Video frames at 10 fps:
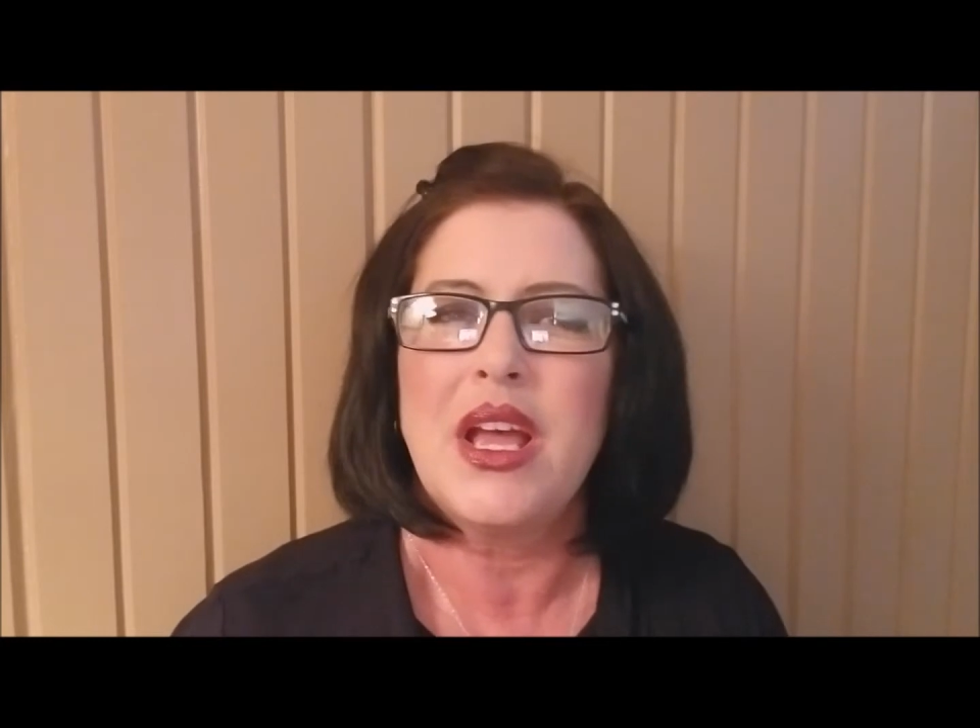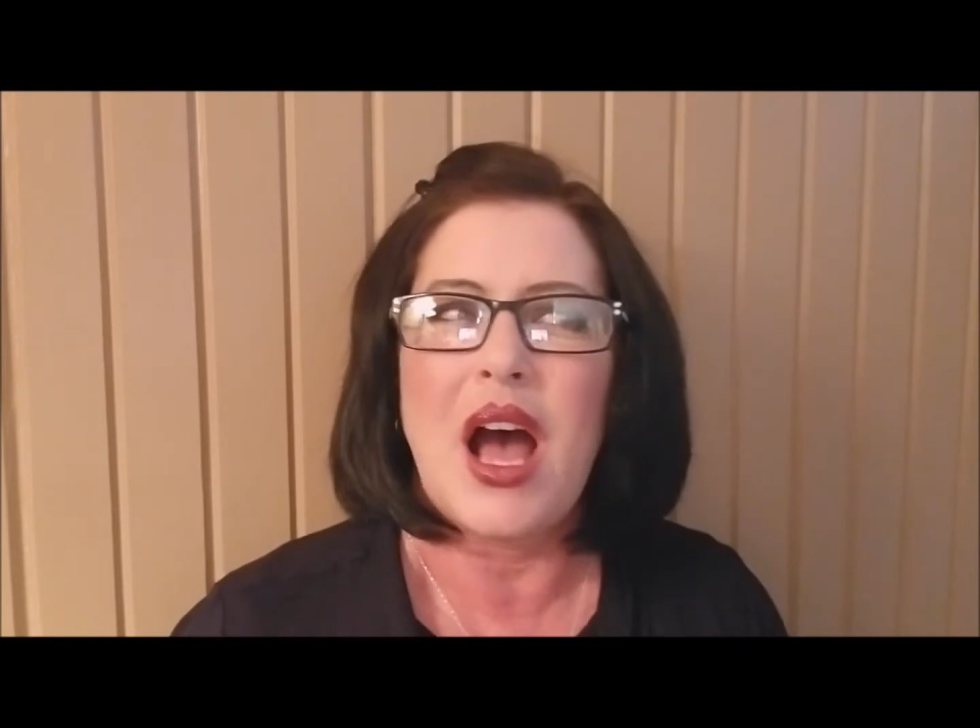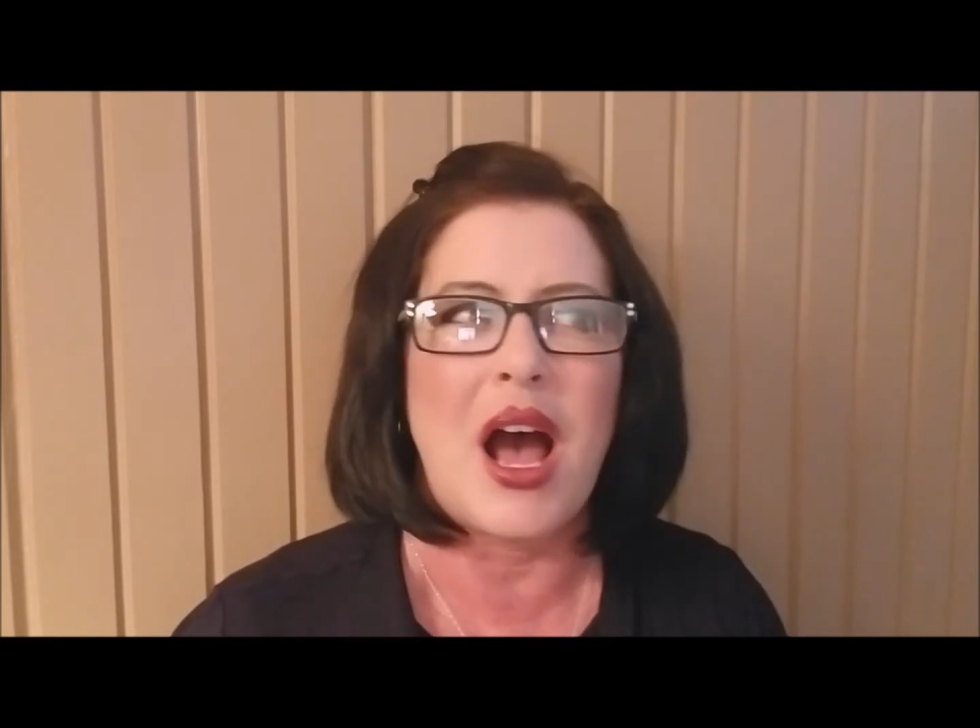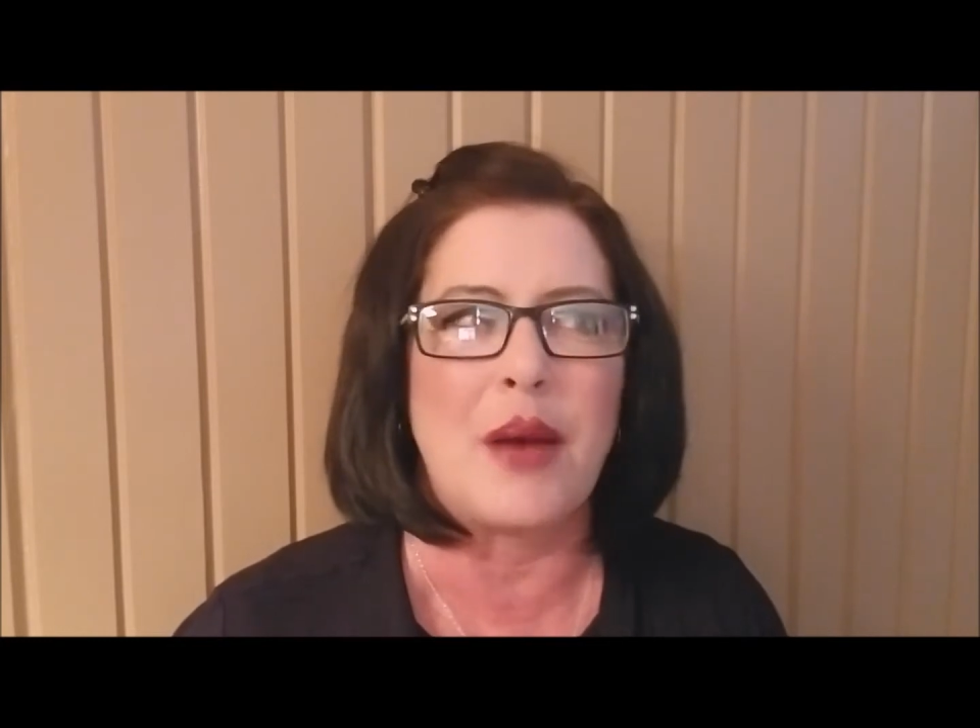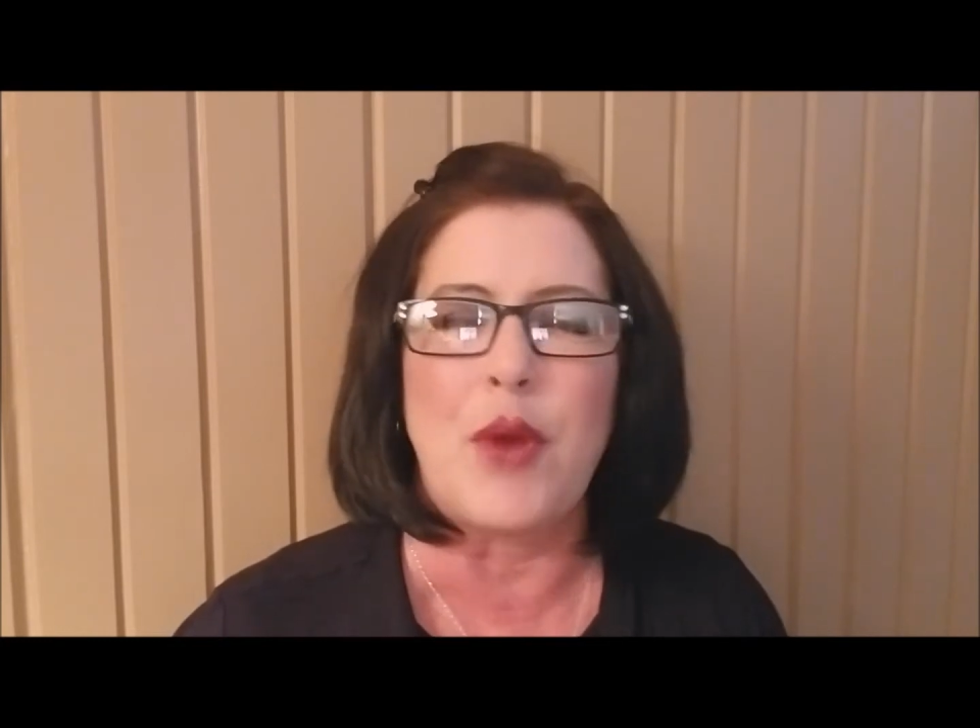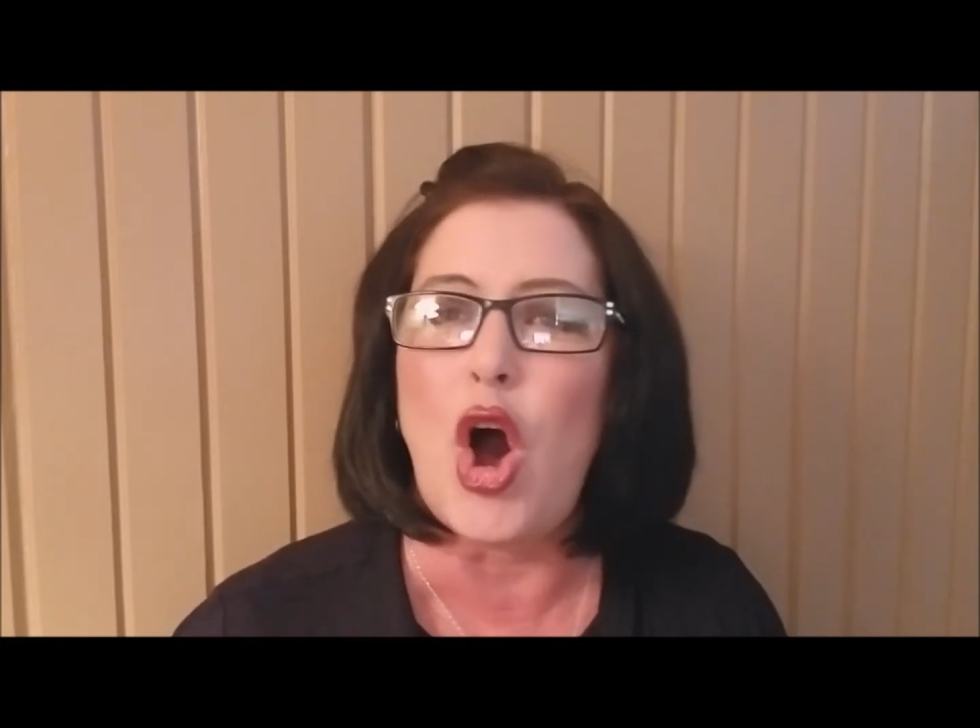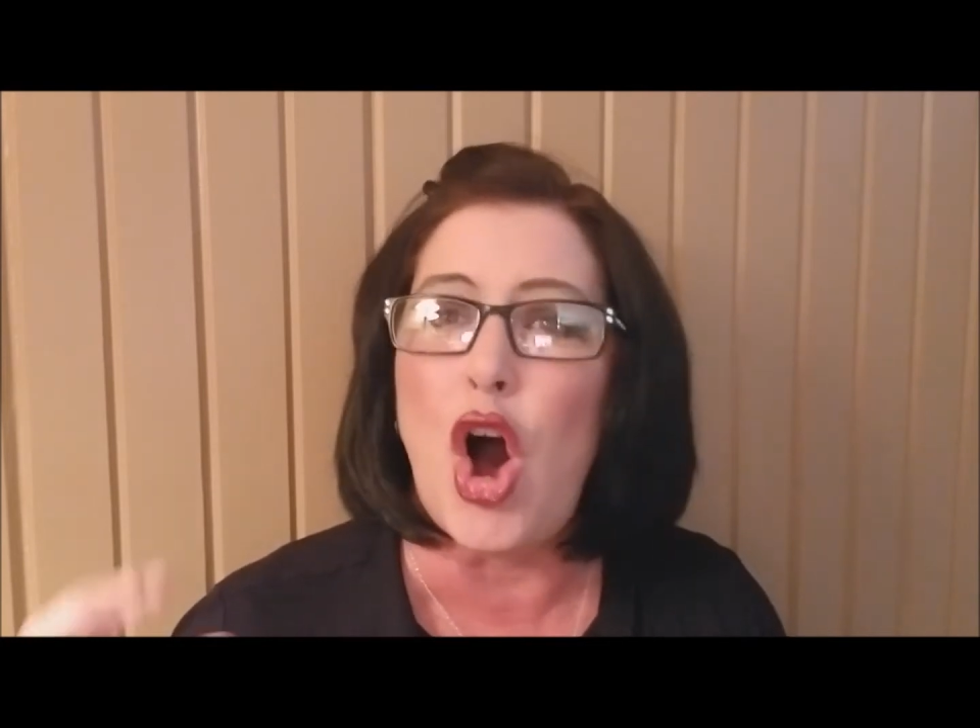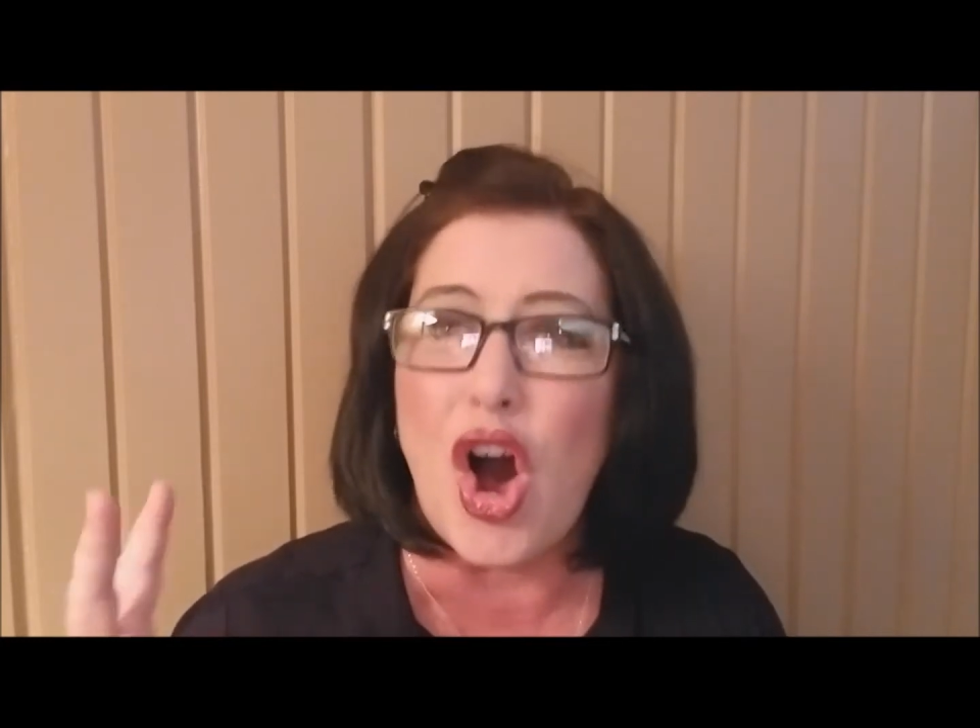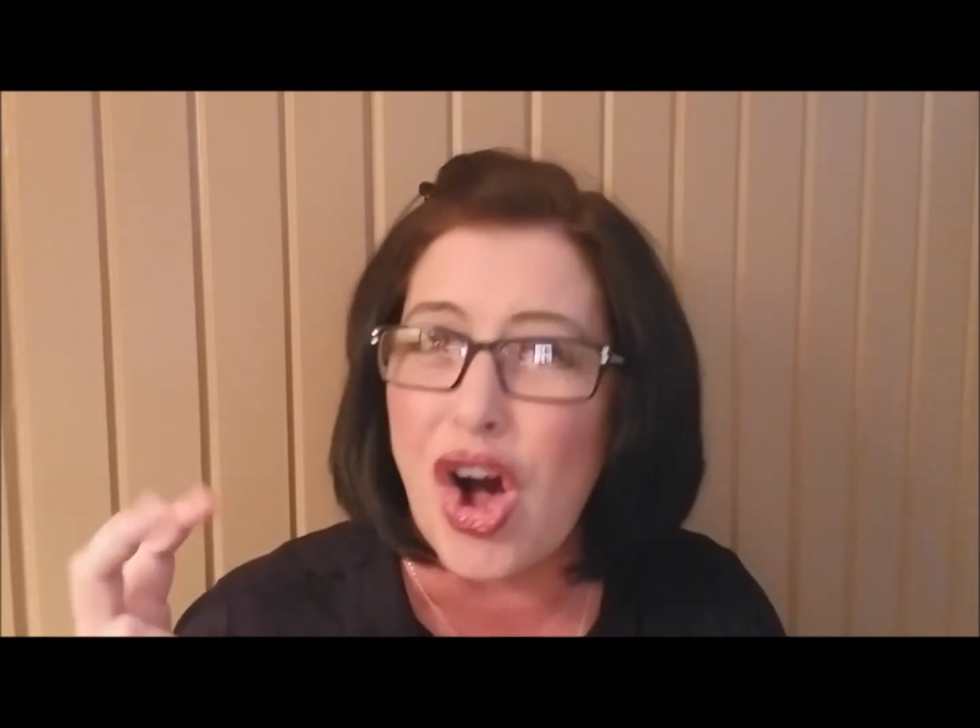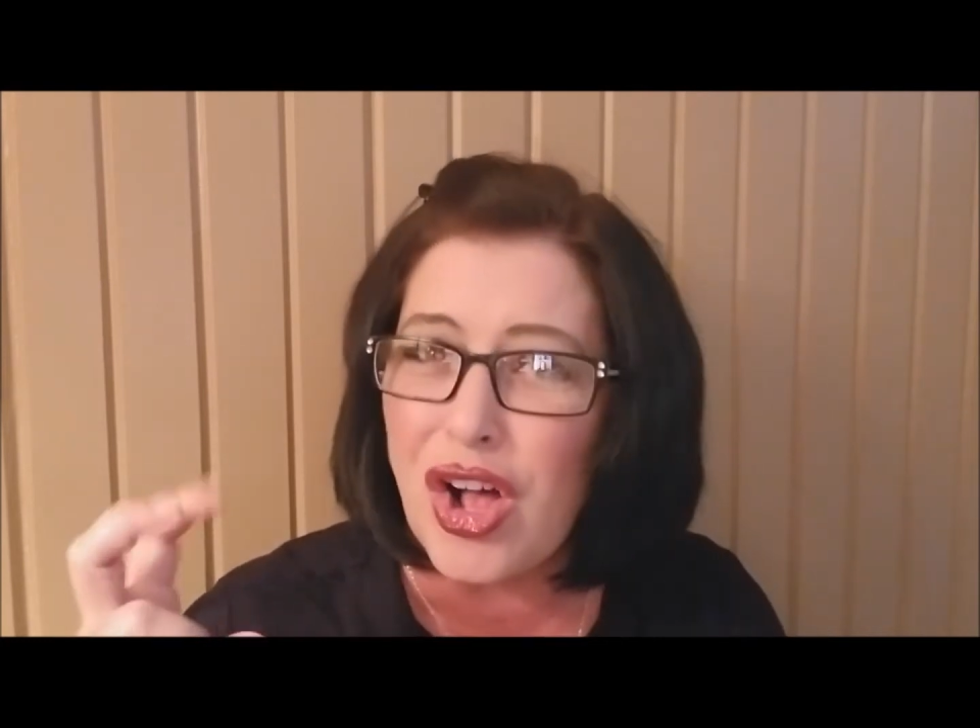
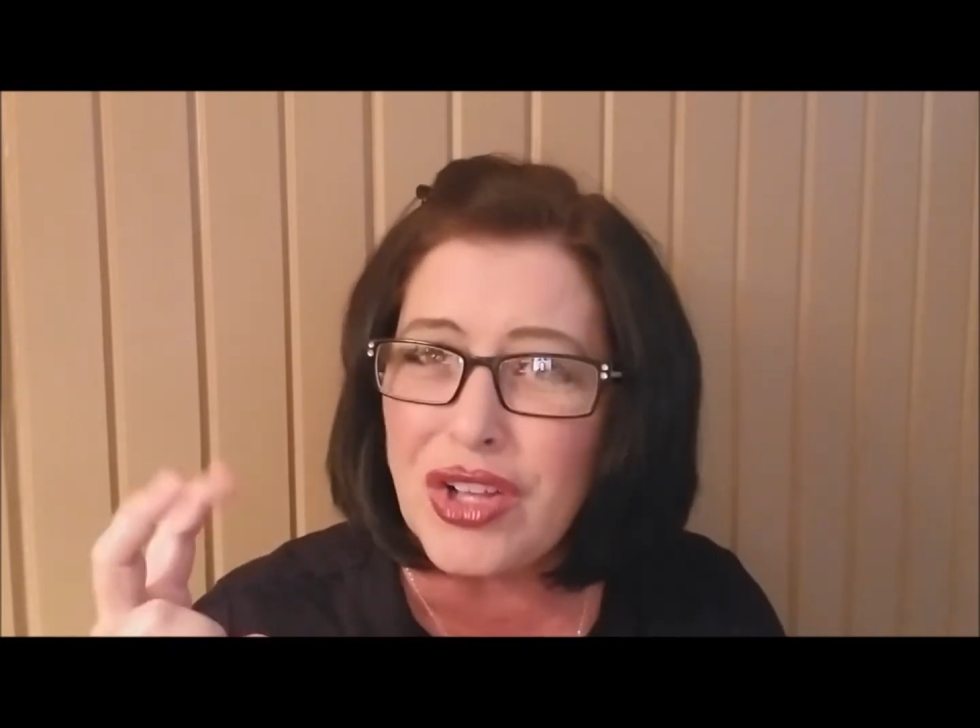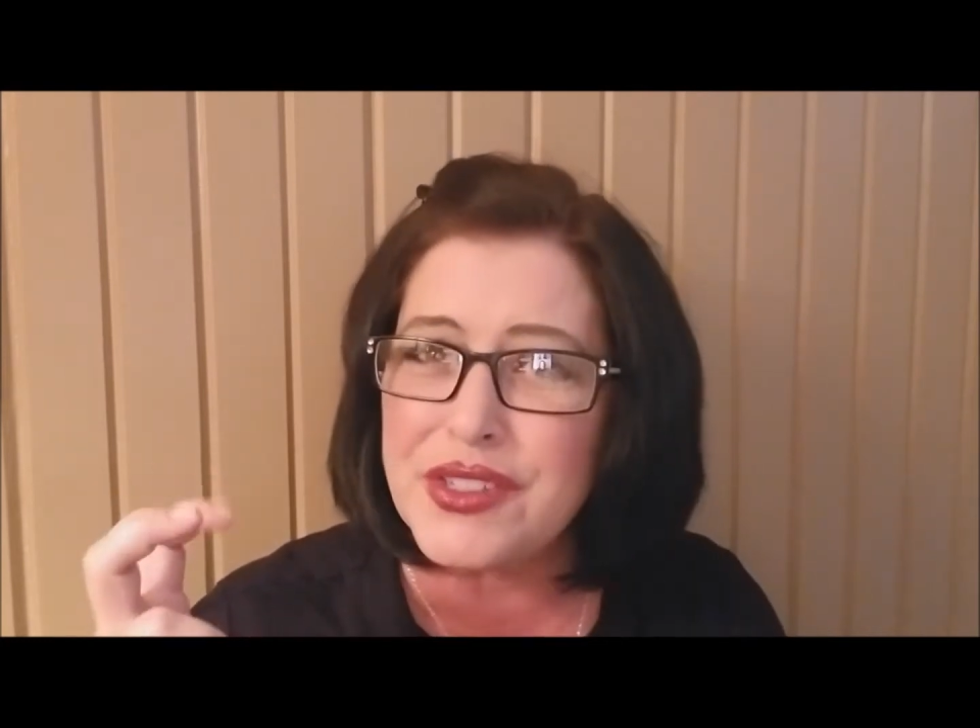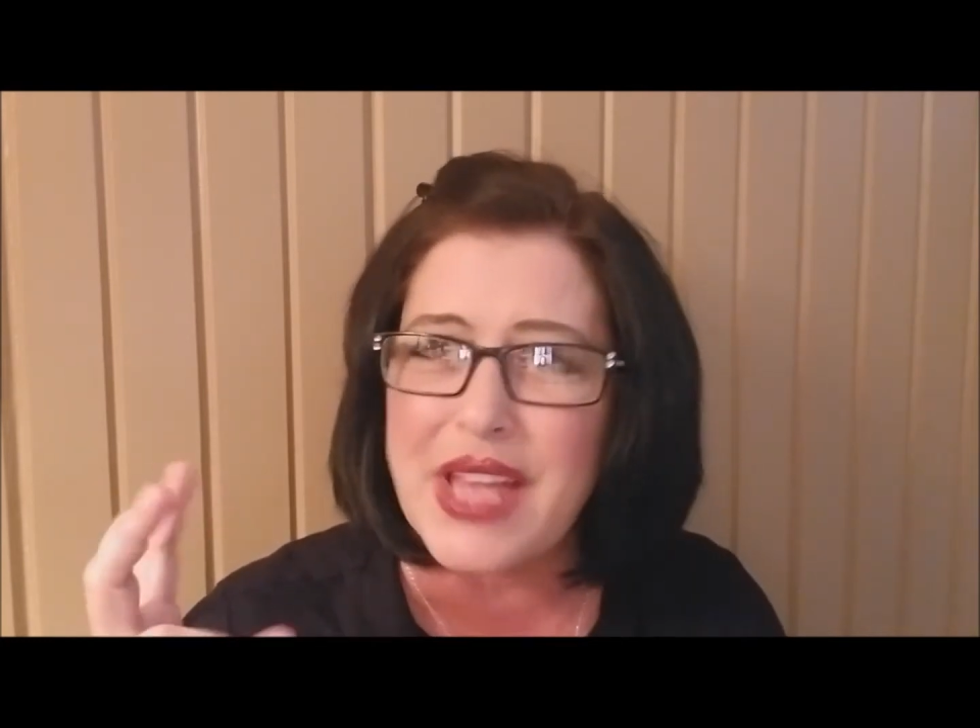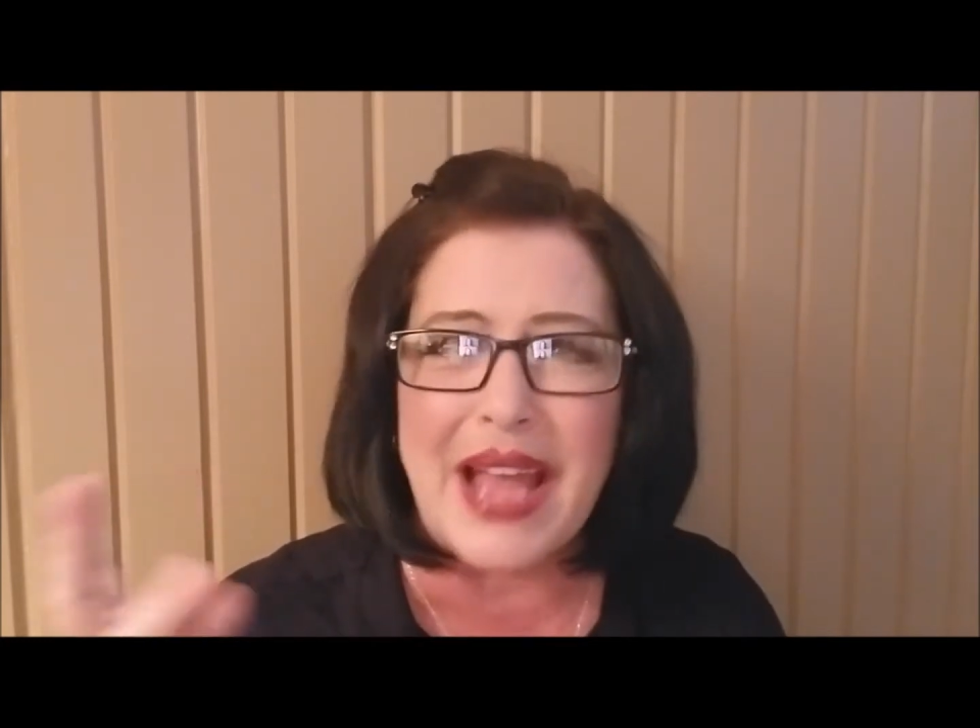hauls.